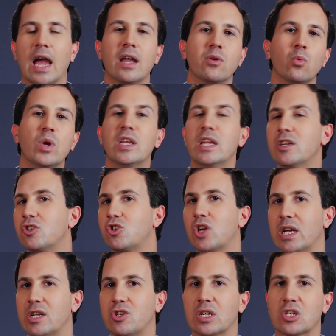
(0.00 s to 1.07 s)
And we need to
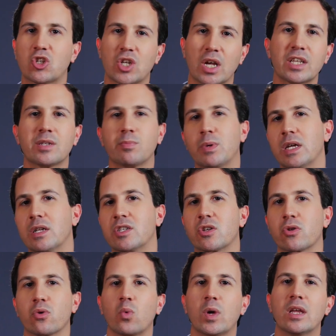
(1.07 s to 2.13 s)
change our shutter speed so
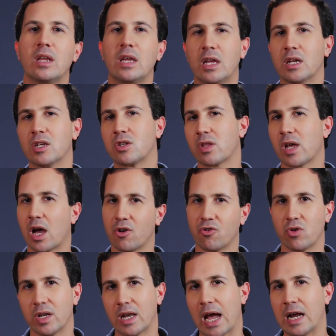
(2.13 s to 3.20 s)
that we adhere to the
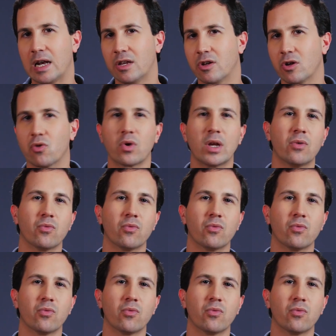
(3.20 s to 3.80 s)
180 degree